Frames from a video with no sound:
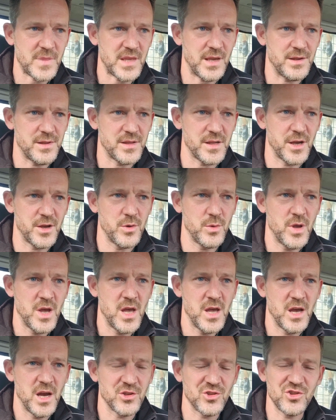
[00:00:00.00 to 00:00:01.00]
So
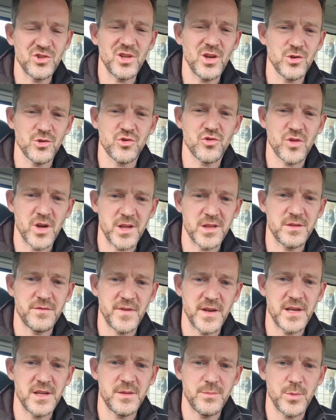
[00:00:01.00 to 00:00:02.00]
I just don't trust
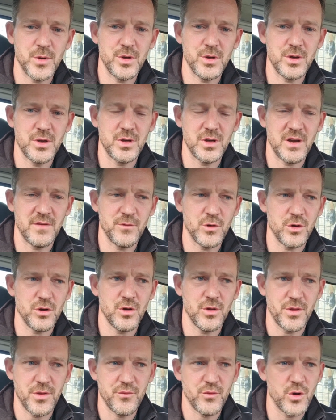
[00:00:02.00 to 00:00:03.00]
Facebook. I've not
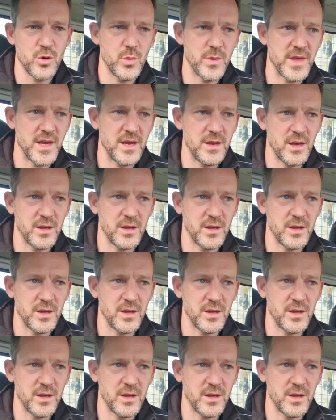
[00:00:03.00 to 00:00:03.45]
gone through with it.